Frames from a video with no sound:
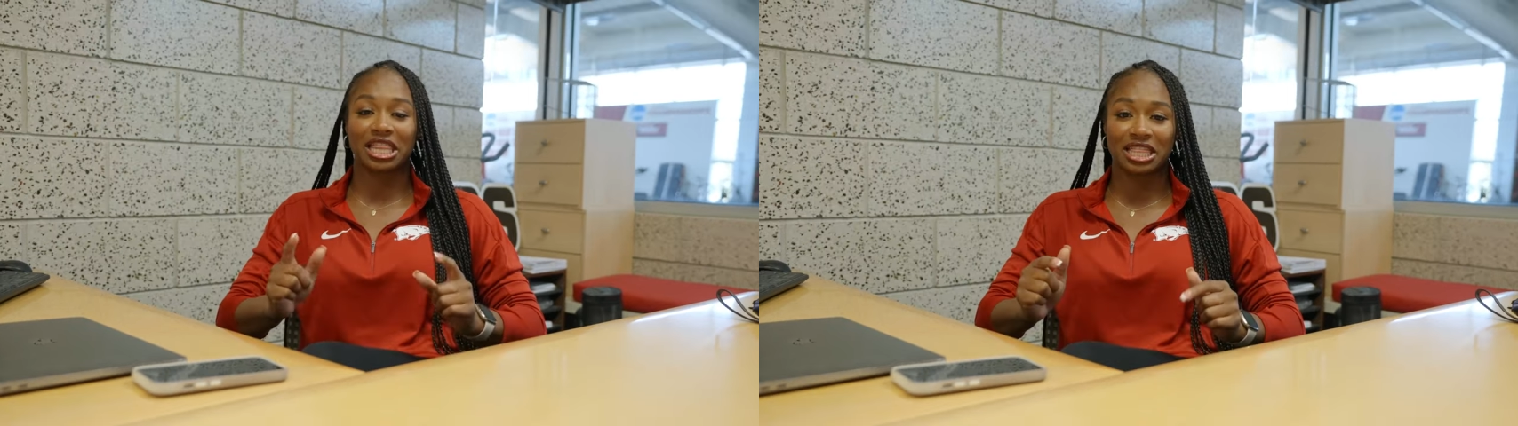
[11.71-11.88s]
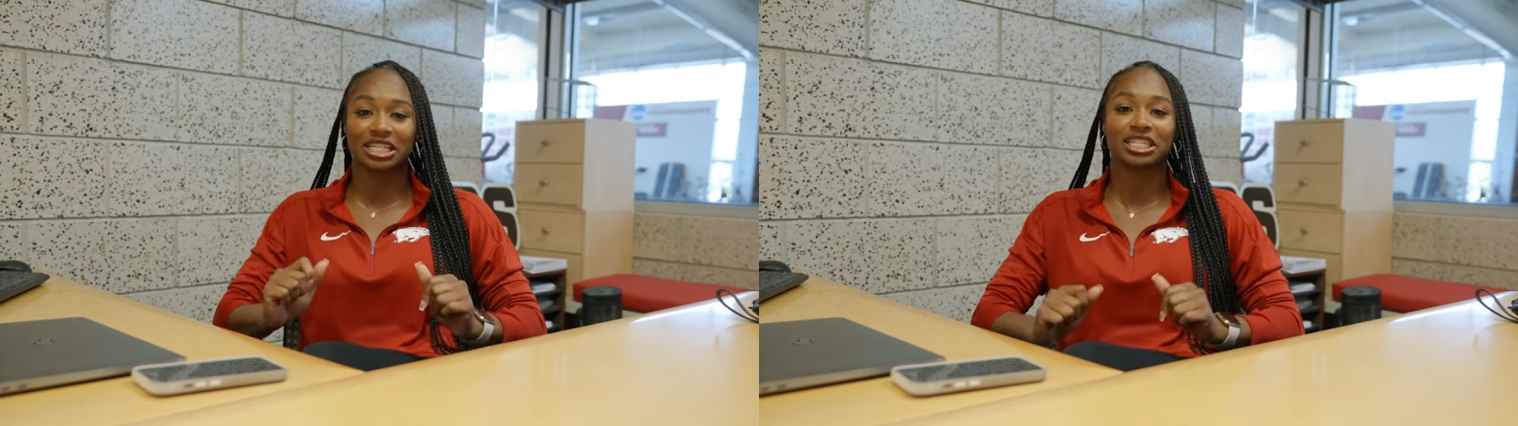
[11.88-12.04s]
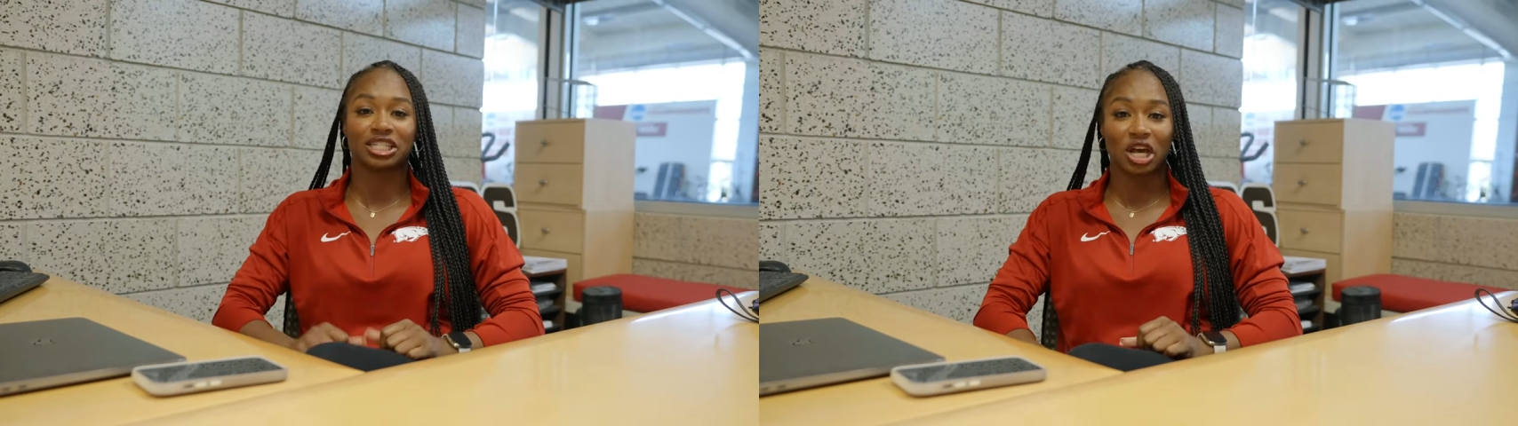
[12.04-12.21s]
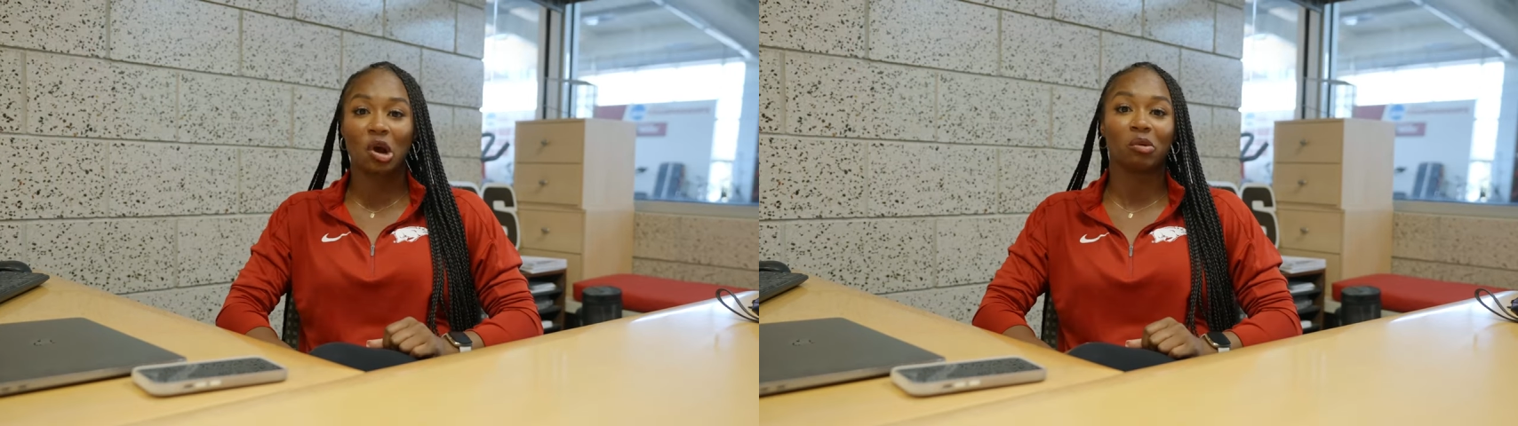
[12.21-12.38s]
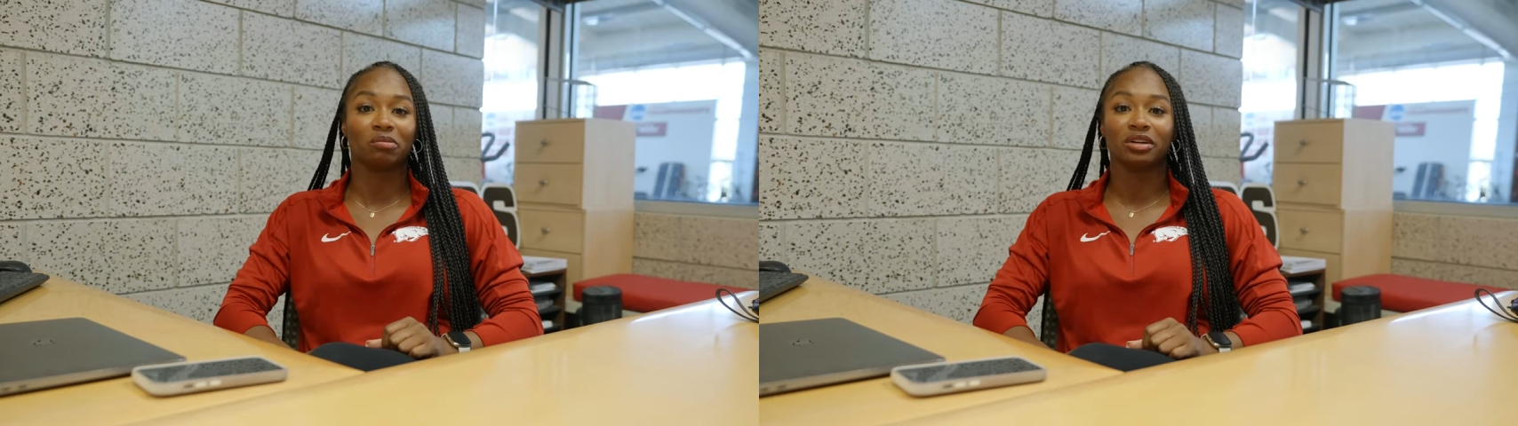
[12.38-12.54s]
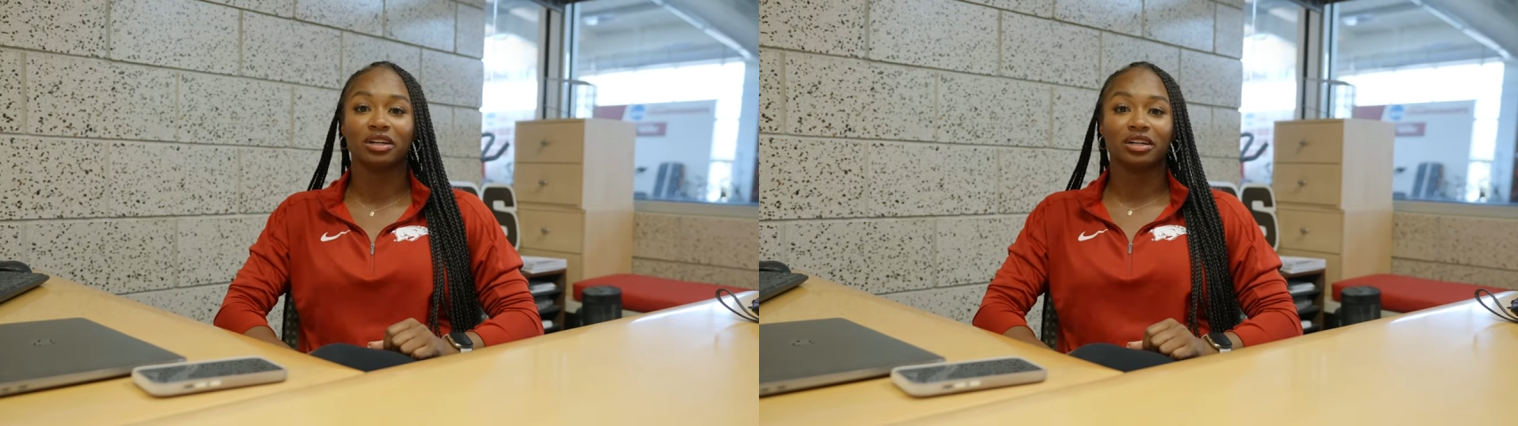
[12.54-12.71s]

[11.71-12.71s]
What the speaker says: This is home,